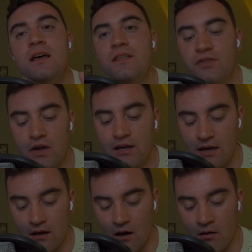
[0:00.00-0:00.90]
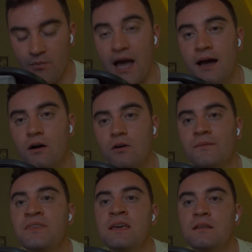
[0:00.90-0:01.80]
thinking about
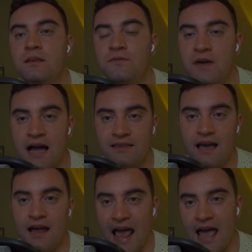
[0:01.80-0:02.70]
the fact that